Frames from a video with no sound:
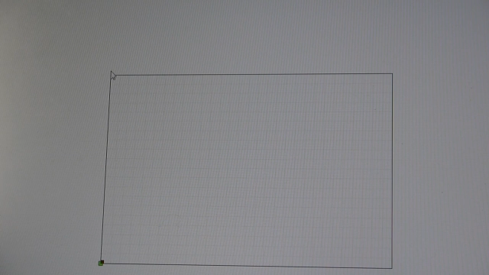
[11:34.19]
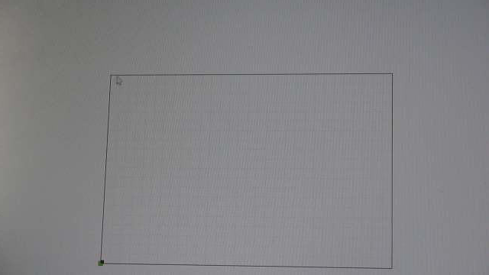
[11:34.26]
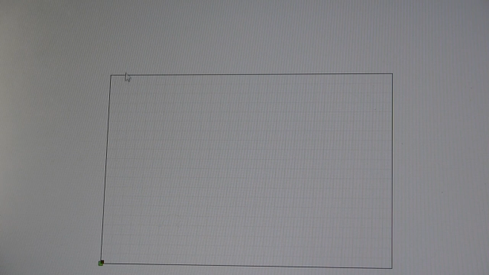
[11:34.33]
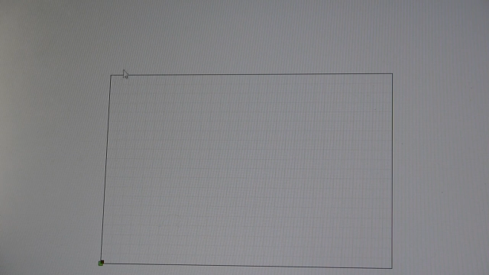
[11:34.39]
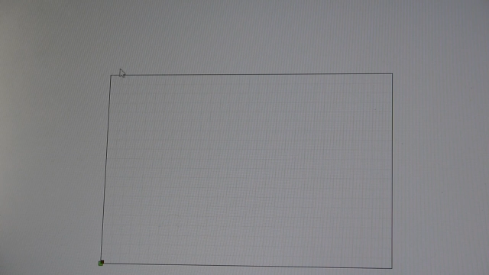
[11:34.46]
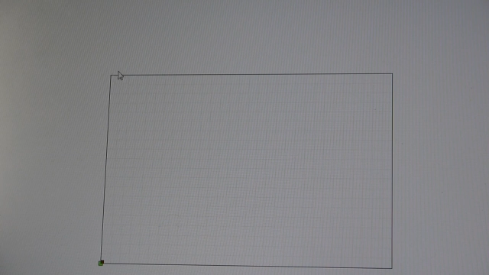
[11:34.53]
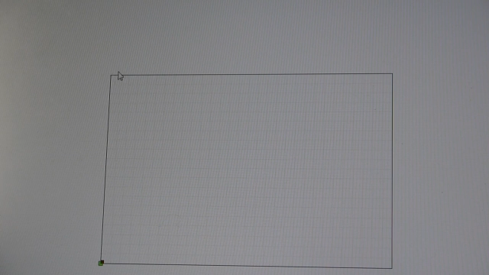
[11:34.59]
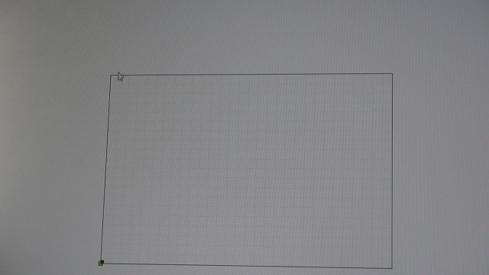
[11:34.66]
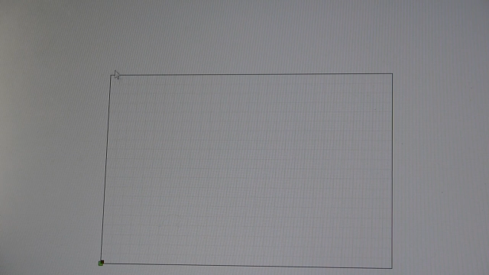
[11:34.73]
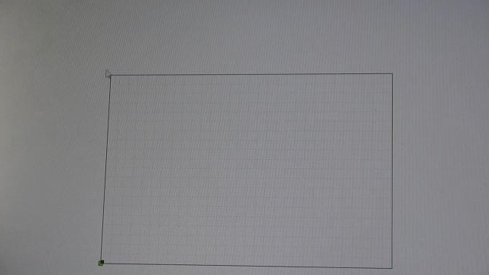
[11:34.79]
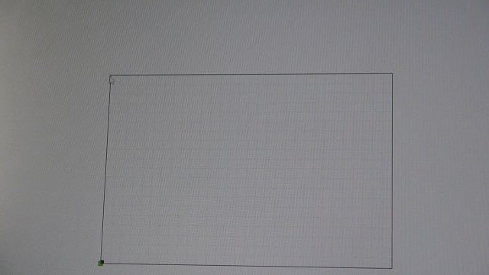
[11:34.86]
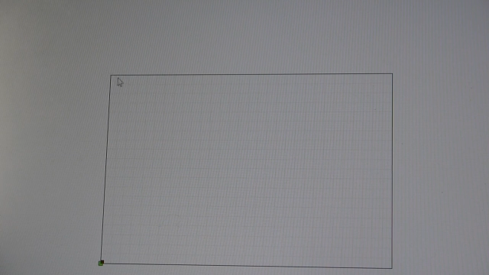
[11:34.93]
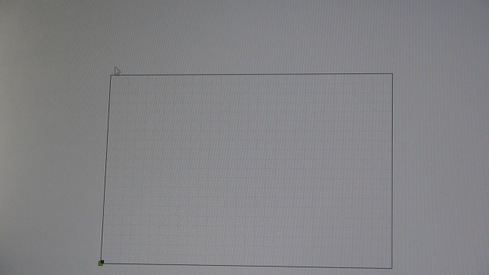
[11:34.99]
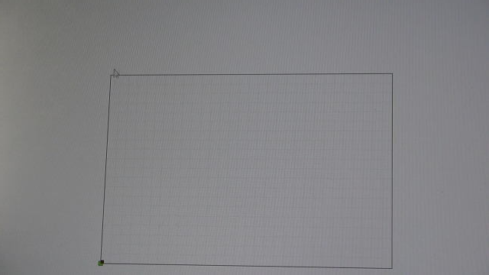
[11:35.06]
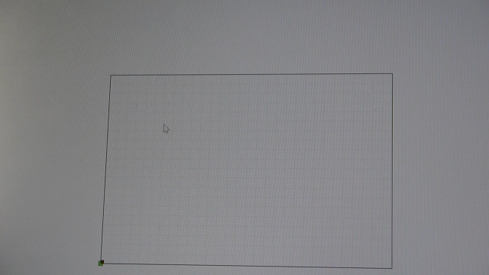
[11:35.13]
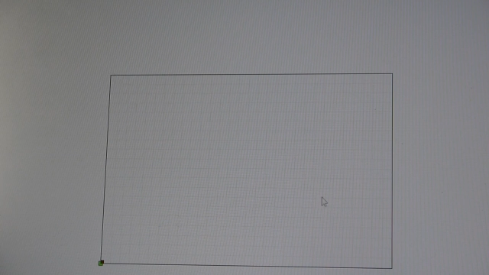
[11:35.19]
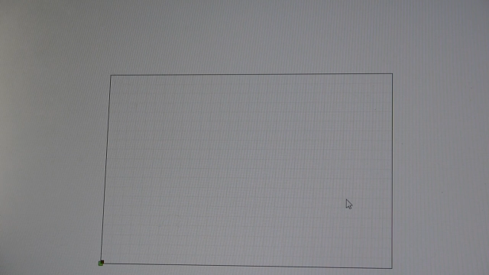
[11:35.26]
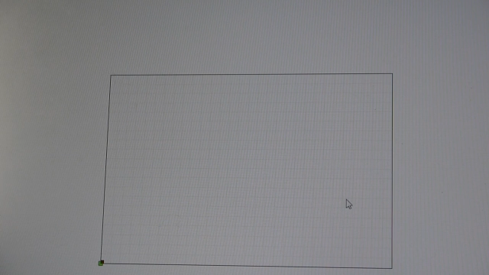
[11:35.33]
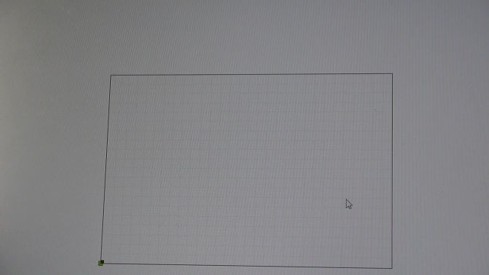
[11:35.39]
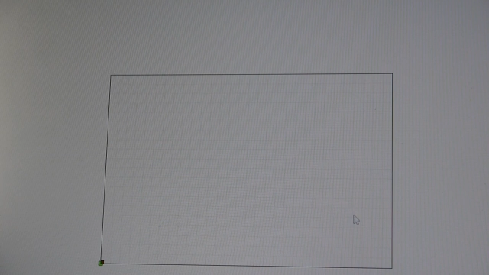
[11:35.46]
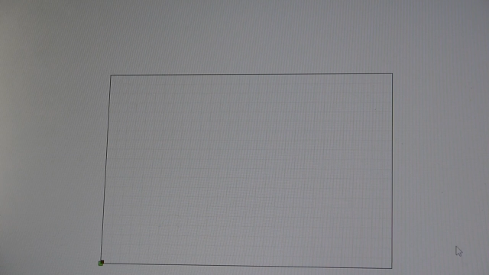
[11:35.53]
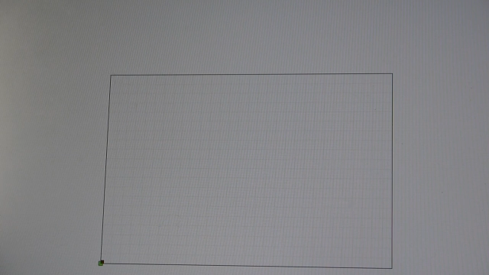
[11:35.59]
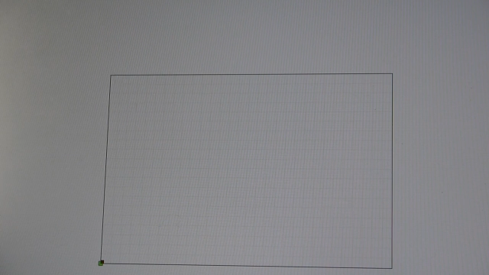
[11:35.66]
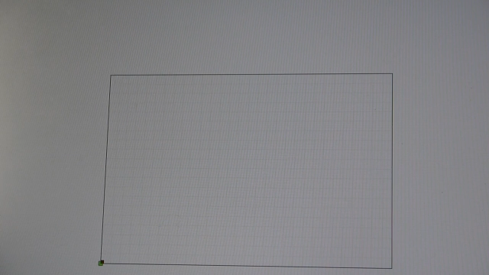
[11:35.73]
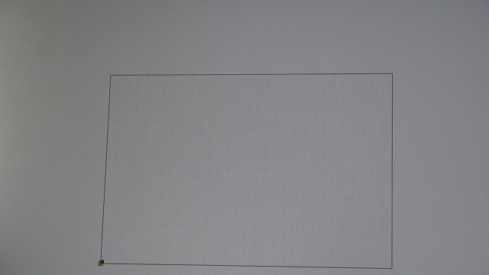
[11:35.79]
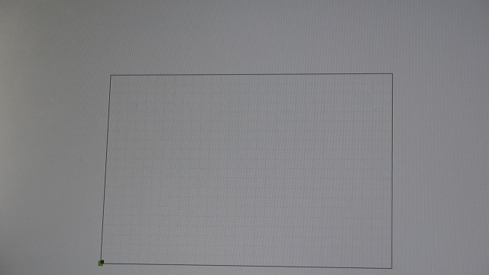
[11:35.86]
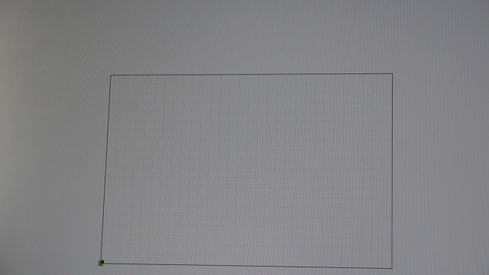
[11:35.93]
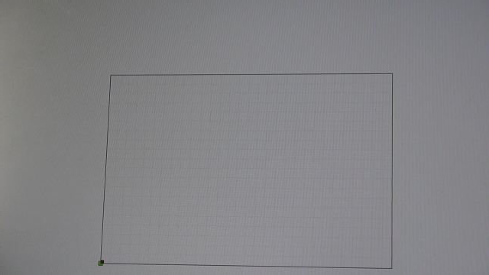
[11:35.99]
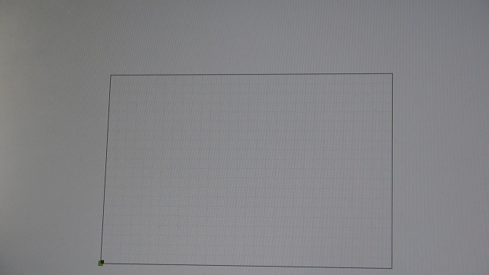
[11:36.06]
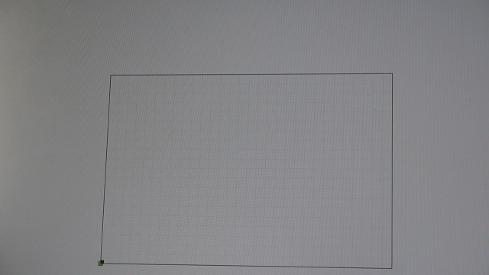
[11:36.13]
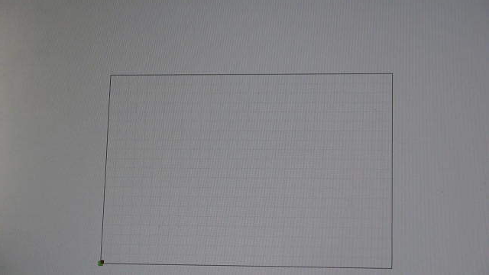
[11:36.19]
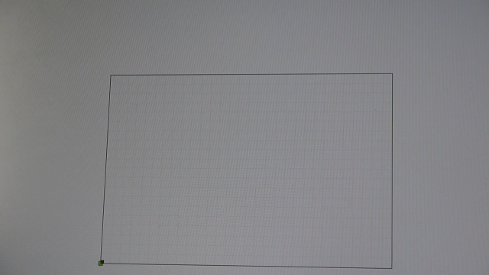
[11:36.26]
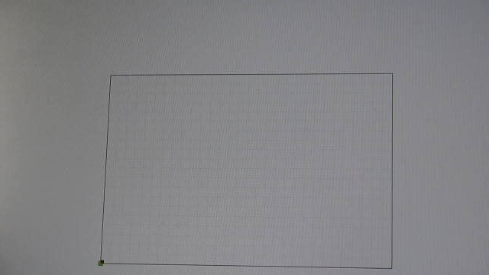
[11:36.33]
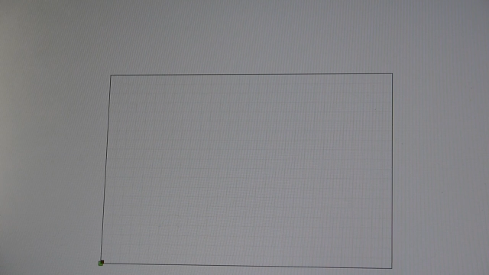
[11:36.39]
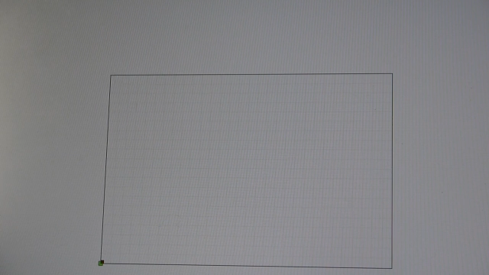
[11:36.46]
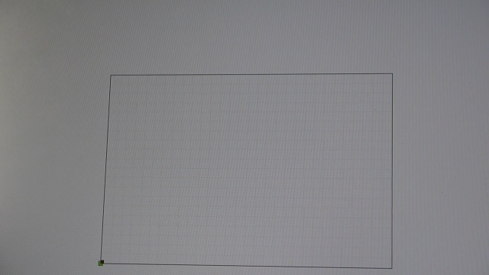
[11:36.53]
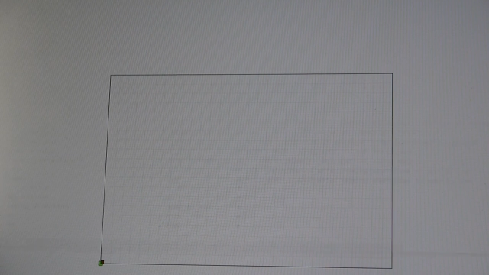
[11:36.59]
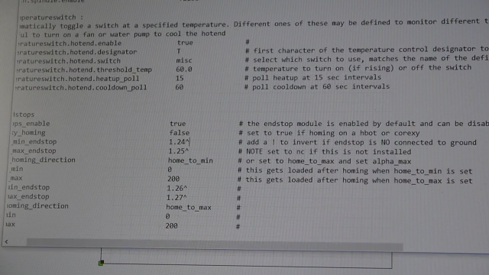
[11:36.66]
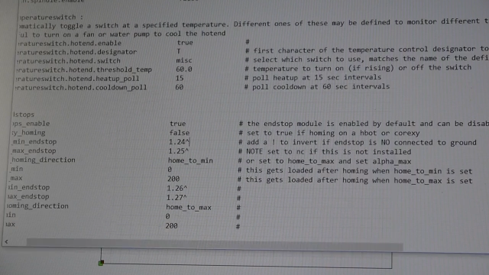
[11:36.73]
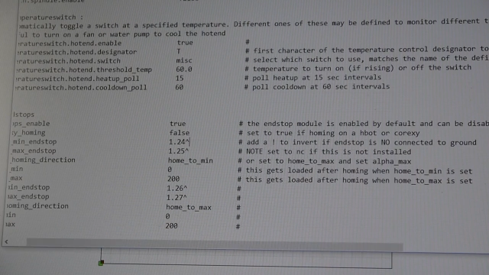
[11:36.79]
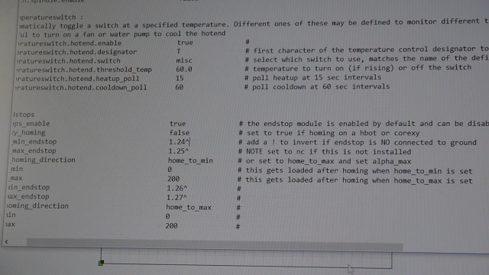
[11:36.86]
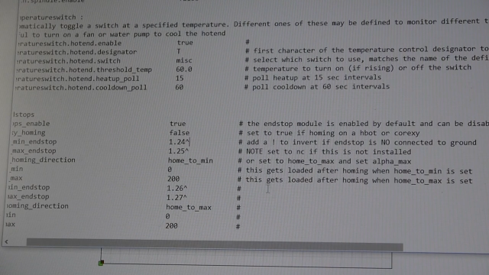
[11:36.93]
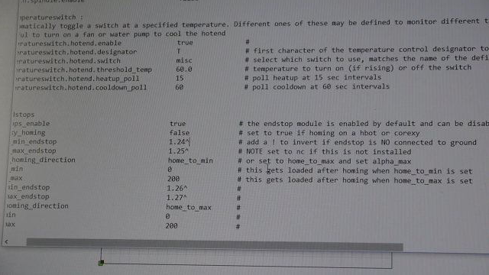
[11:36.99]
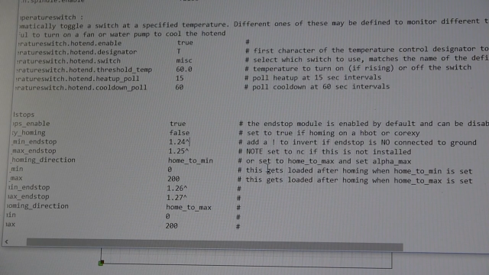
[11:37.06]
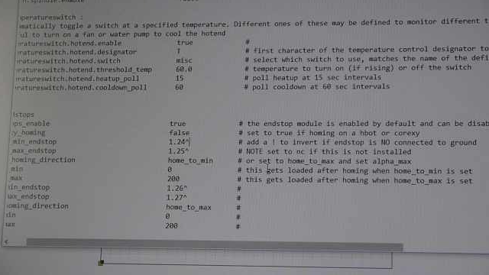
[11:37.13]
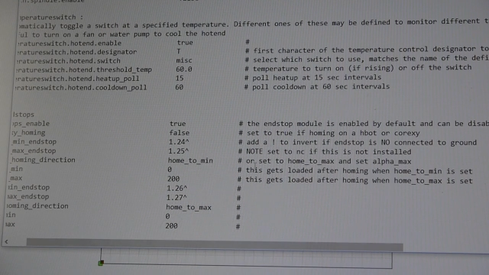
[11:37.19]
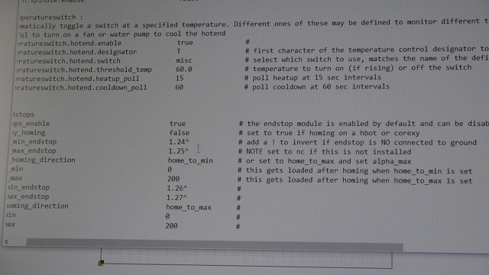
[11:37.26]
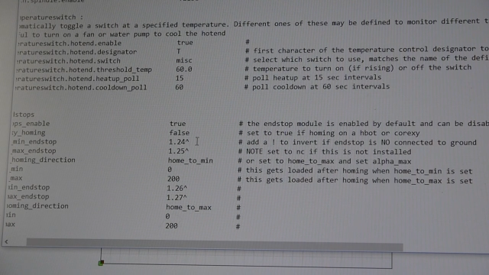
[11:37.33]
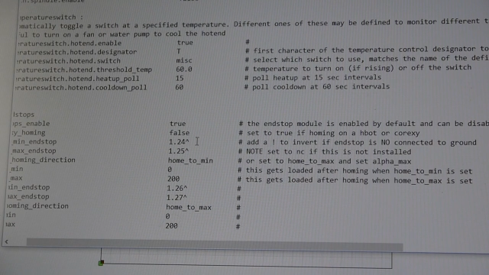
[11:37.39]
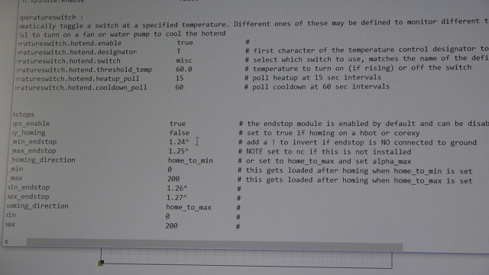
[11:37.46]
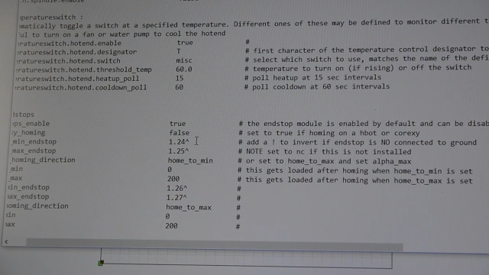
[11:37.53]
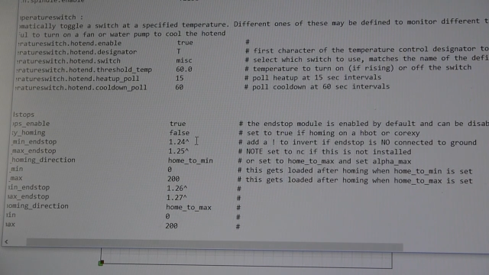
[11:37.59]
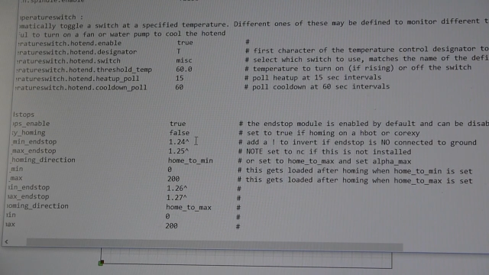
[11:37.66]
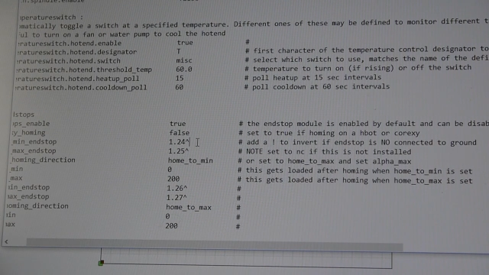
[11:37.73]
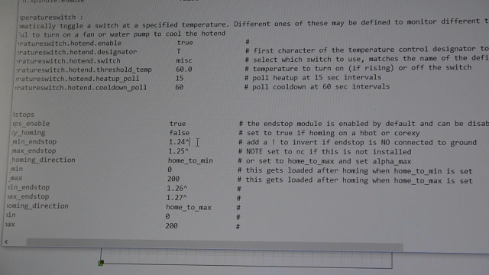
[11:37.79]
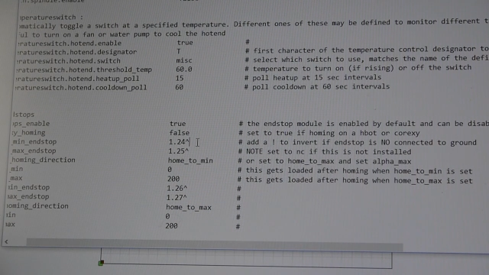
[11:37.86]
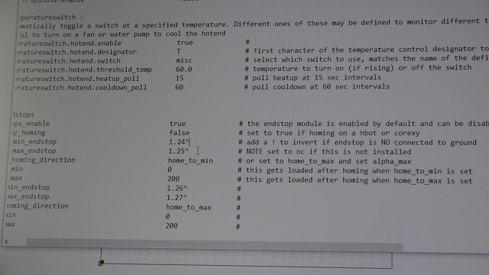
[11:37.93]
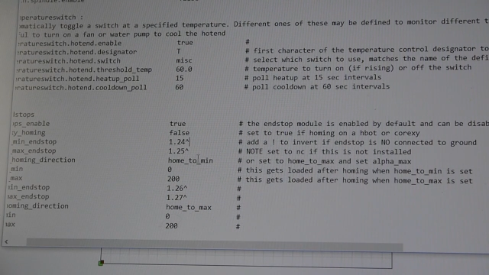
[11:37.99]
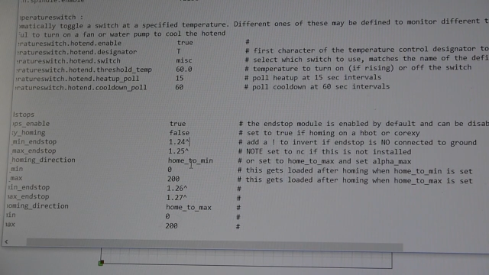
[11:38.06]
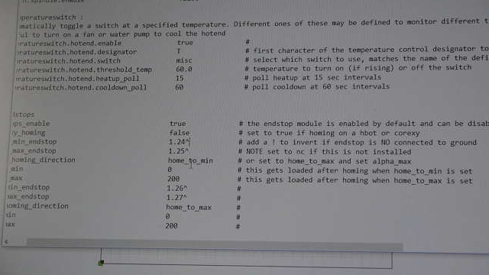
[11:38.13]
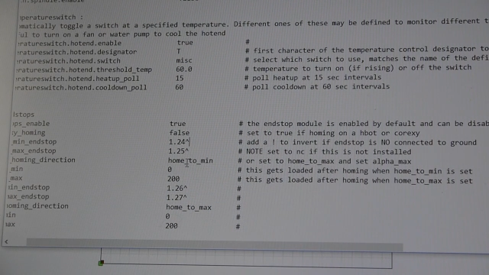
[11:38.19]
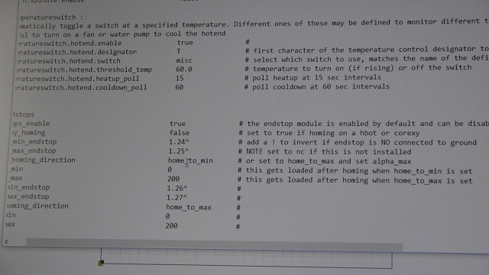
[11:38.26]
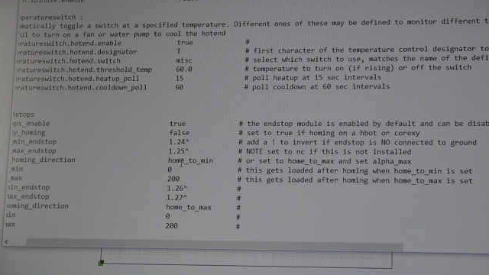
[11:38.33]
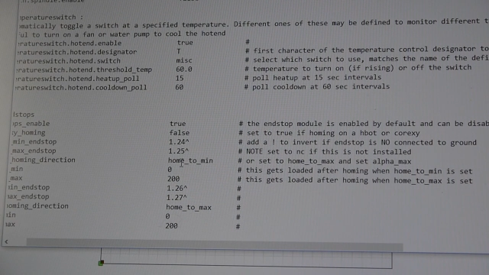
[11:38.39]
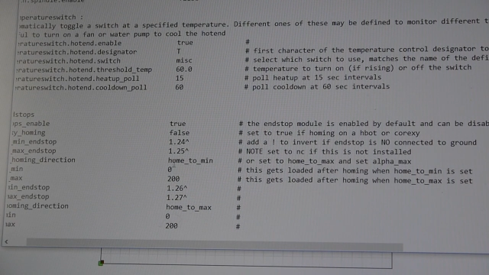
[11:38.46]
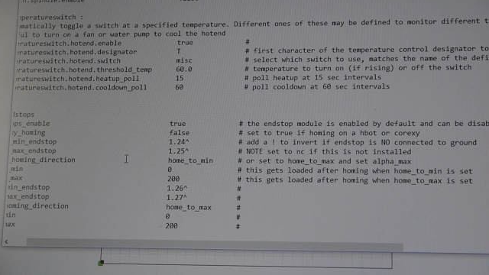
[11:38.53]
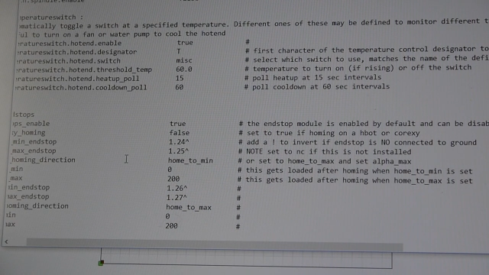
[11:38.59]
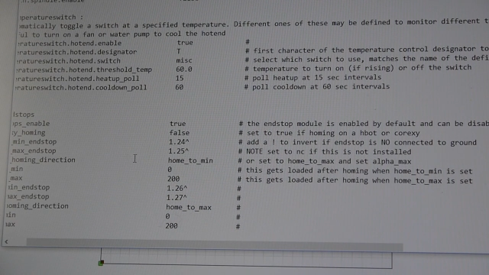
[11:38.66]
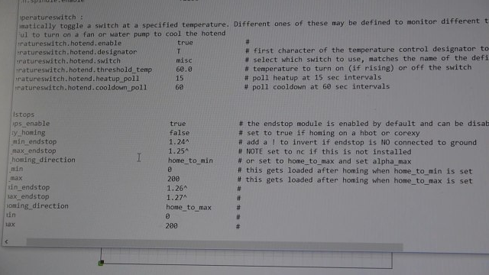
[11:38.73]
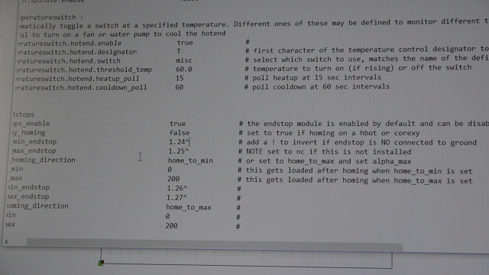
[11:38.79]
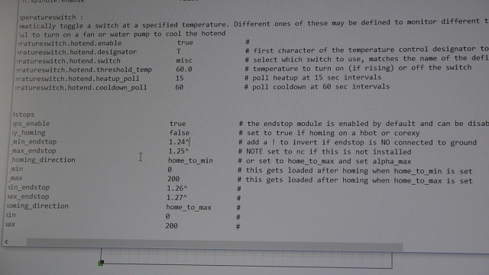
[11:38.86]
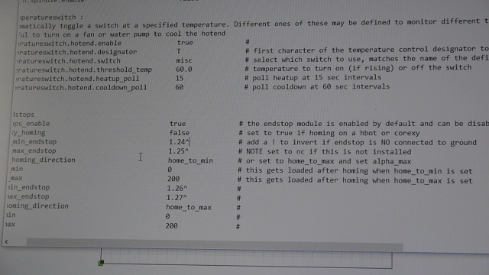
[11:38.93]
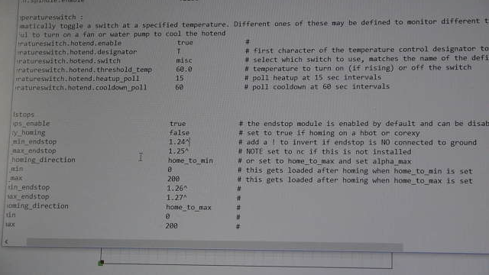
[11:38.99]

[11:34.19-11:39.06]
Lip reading: No face is visible, so there are no lips to read.